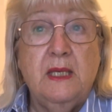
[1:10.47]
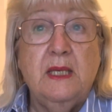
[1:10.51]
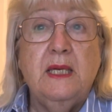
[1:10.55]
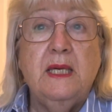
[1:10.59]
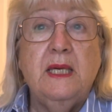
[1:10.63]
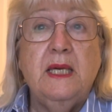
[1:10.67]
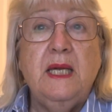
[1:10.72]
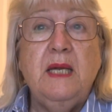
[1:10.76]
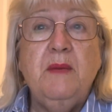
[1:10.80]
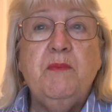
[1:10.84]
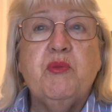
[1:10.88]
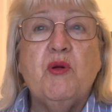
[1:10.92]

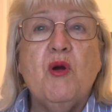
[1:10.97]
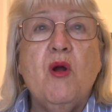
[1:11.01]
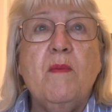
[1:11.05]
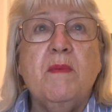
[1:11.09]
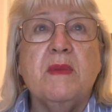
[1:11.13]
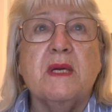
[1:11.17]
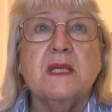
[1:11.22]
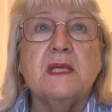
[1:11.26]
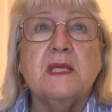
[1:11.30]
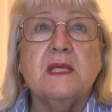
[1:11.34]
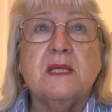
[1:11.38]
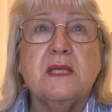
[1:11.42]
He
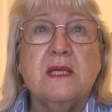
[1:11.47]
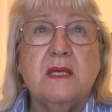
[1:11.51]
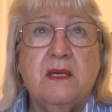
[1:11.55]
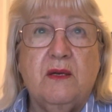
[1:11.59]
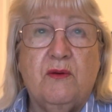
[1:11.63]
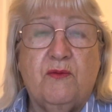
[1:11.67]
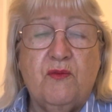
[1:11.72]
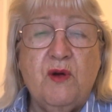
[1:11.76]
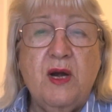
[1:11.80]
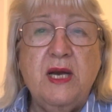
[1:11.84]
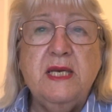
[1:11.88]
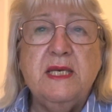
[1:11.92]
promised
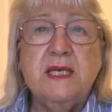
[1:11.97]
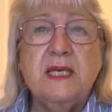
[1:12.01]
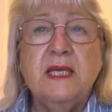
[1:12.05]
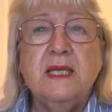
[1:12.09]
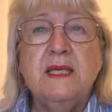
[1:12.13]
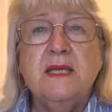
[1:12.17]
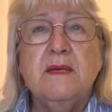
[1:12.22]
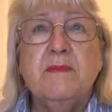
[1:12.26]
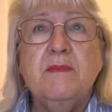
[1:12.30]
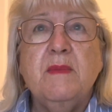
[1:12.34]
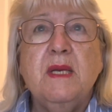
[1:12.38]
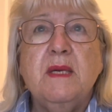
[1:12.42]

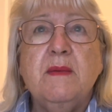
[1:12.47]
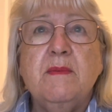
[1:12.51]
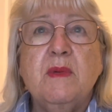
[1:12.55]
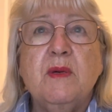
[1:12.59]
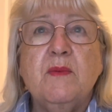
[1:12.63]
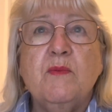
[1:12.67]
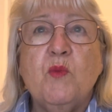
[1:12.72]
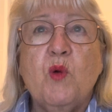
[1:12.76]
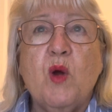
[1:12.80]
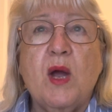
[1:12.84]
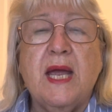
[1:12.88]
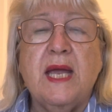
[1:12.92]
raising the
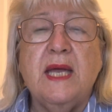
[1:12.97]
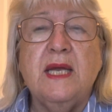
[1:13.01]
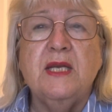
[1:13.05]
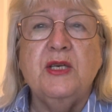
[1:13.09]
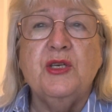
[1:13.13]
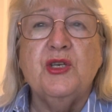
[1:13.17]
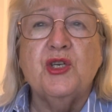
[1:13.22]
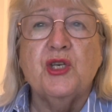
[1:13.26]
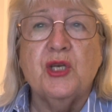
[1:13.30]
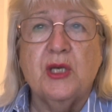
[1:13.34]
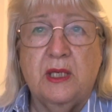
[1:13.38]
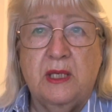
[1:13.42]
minimum
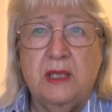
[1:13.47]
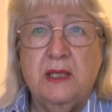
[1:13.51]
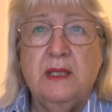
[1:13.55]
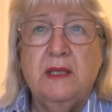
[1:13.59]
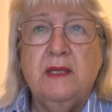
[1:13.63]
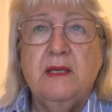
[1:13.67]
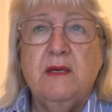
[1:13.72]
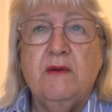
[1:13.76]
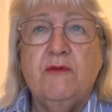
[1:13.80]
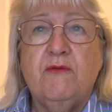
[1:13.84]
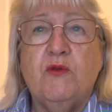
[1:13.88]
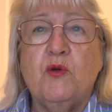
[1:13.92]
wage,
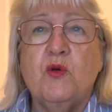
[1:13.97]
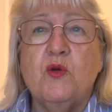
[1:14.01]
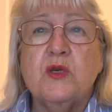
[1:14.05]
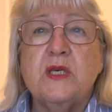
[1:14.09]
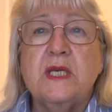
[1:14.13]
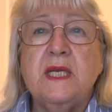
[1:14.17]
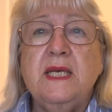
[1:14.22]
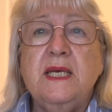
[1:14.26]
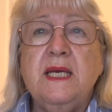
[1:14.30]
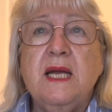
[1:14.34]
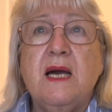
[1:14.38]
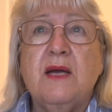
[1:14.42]

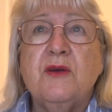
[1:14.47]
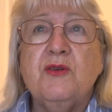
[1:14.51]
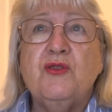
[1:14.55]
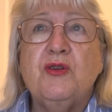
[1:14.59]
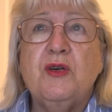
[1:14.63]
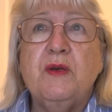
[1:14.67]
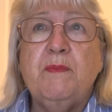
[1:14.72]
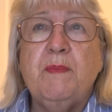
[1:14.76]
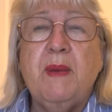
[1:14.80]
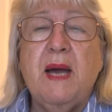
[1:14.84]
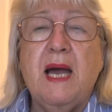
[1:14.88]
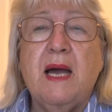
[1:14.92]

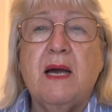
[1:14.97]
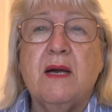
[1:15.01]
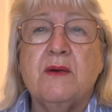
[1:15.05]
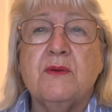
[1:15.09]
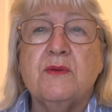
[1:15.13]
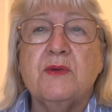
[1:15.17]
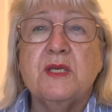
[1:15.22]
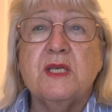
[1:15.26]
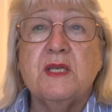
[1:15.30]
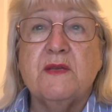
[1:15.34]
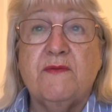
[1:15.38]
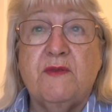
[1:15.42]

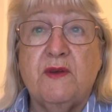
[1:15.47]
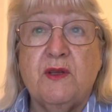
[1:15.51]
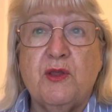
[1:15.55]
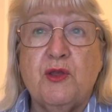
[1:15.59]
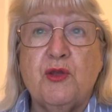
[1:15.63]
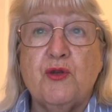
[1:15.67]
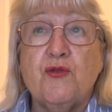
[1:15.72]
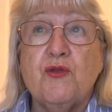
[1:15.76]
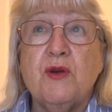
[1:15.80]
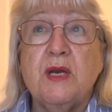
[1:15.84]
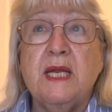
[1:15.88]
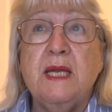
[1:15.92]
£1,400 for
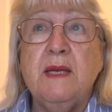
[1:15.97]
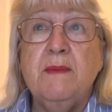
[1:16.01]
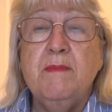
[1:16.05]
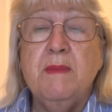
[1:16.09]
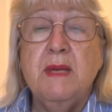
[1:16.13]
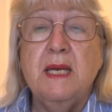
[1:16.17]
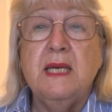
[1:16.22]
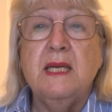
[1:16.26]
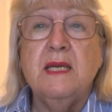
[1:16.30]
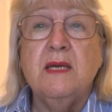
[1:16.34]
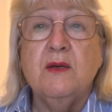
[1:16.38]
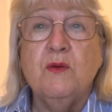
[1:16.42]
3
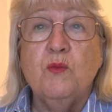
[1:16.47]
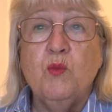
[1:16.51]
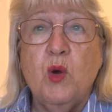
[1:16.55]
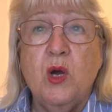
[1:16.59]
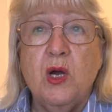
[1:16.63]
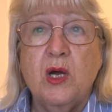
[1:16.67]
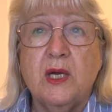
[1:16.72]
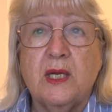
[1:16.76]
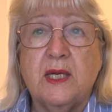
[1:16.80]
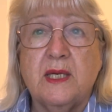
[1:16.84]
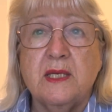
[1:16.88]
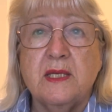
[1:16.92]
million
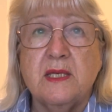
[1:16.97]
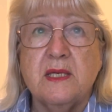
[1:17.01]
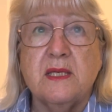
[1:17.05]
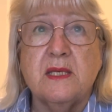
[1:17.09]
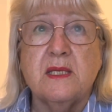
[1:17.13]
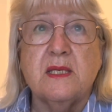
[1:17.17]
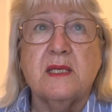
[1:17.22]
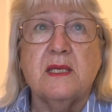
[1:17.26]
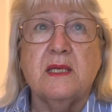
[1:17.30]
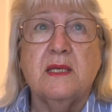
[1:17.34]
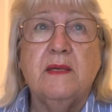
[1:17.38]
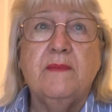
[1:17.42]

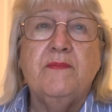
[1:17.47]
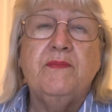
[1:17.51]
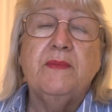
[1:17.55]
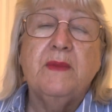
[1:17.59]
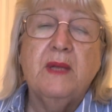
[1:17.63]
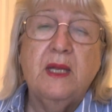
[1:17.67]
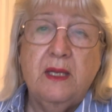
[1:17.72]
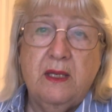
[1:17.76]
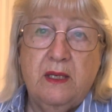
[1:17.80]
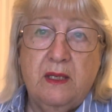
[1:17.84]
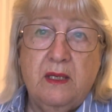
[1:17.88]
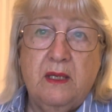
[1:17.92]
workers,
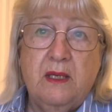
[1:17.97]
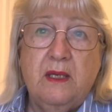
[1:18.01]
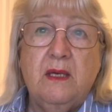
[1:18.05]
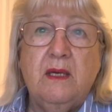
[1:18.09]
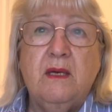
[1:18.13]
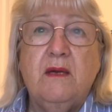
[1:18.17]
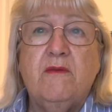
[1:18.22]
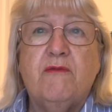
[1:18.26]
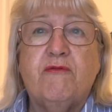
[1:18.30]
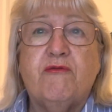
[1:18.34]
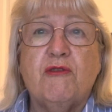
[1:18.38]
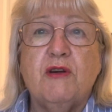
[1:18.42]

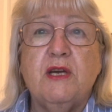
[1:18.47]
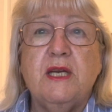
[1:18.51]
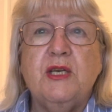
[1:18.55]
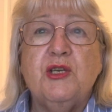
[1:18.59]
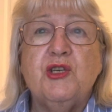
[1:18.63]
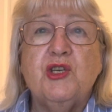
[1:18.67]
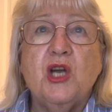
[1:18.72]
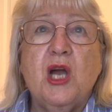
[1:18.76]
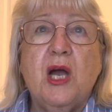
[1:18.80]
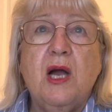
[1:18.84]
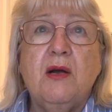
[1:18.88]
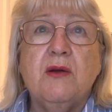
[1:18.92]
free
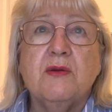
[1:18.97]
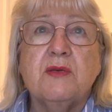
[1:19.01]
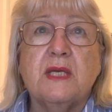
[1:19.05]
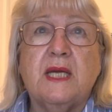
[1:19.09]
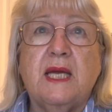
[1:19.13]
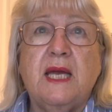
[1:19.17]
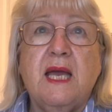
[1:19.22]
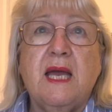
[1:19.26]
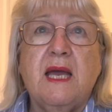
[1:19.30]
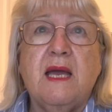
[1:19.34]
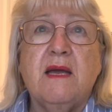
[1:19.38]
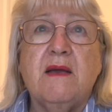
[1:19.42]

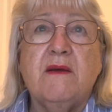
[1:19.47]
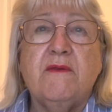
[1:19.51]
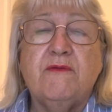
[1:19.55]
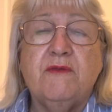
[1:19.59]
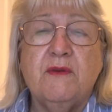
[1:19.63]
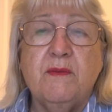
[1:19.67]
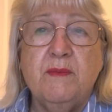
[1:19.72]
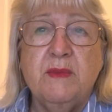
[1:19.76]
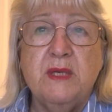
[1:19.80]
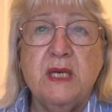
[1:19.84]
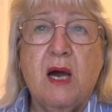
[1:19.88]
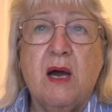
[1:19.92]
childcare
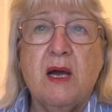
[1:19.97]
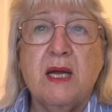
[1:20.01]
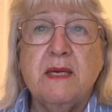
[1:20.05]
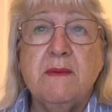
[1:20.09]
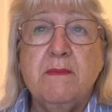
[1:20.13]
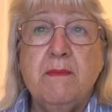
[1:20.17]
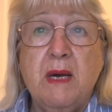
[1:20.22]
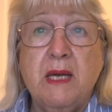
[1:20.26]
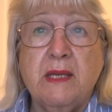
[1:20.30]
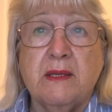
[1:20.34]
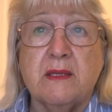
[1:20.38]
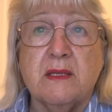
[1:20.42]
from 9
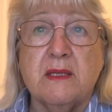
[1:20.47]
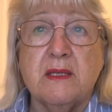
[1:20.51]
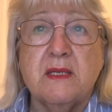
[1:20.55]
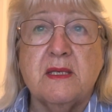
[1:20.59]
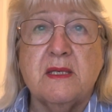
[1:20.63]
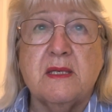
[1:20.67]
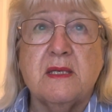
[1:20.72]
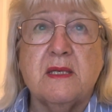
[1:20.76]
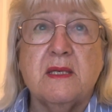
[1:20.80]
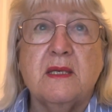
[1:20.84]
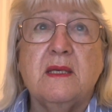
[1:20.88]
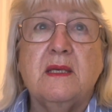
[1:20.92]

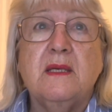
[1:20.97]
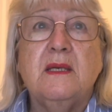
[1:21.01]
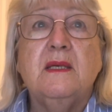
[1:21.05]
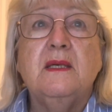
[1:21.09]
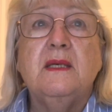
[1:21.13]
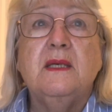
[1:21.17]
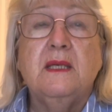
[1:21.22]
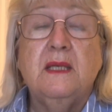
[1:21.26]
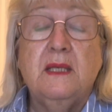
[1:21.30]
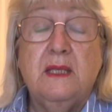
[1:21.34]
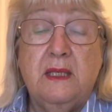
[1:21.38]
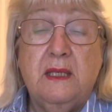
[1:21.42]
months,
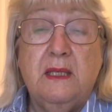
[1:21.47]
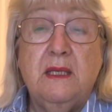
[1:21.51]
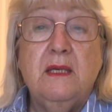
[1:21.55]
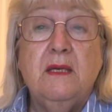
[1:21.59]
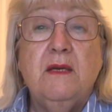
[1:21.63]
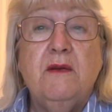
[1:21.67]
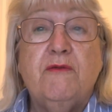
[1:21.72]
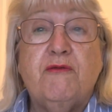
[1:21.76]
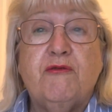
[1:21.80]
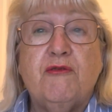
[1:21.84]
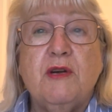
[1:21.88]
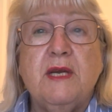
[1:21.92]

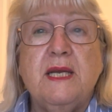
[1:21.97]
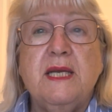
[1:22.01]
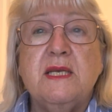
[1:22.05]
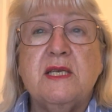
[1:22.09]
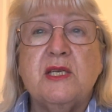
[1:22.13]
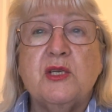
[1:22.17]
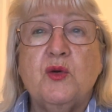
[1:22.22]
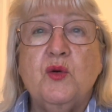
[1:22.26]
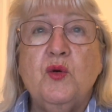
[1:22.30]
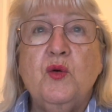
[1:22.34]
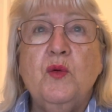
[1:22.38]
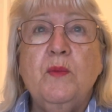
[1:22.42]
free
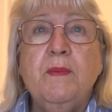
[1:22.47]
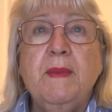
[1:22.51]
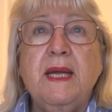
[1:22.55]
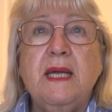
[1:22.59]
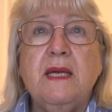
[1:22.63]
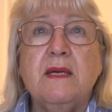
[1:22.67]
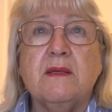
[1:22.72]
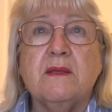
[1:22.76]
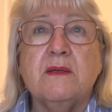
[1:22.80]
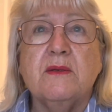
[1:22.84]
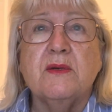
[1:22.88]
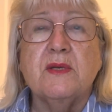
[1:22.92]
school
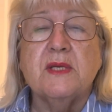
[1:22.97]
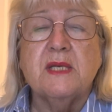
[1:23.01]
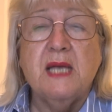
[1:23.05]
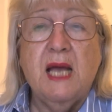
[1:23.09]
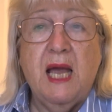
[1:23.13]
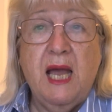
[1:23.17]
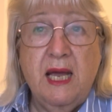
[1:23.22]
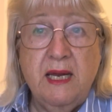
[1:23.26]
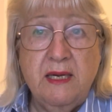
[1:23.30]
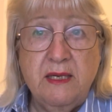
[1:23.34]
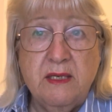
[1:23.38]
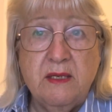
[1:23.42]
meals
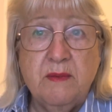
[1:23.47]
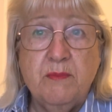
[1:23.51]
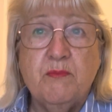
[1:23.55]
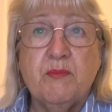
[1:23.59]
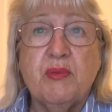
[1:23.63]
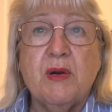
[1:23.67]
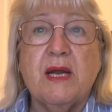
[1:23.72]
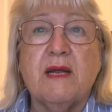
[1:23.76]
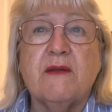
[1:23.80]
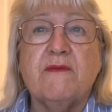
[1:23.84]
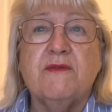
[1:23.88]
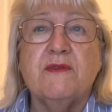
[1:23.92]
and
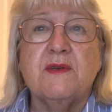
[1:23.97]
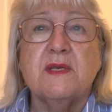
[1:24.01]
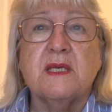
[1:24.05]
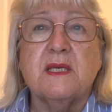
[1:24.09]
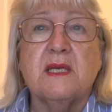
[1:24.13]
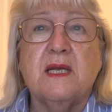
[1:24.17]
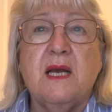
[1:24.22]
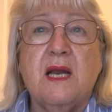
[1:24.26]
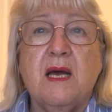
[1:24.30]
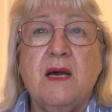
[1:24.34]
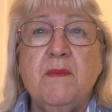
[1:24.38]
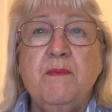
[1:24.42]
breakfast
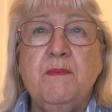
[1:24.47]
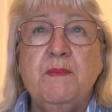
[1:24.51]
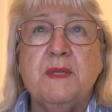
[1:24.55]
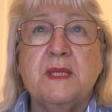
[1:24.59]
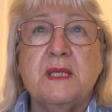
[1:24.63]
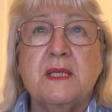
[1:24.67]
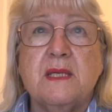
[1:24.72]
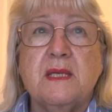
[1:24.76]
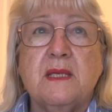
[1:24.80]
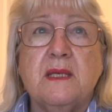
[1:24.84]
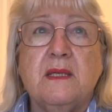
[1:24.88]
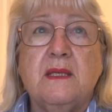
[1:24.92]

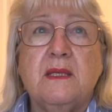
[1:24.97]
clubs,